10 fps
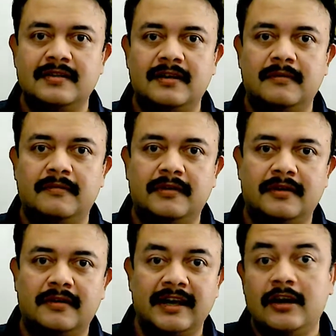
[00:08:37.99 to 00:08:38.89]
The
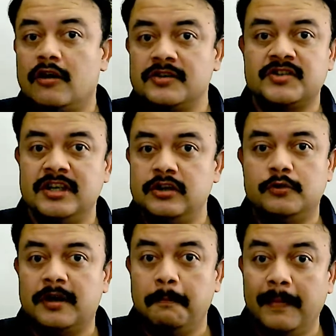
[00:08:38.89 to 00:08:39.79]
uh,
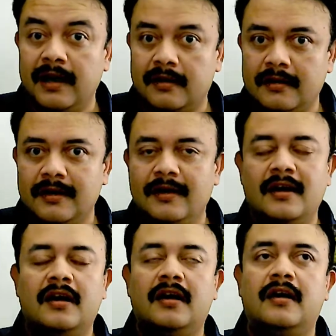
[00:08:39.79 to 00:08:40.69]
reconstituted milk
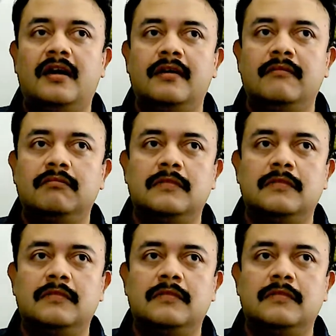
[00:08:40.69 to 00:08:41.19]
uh,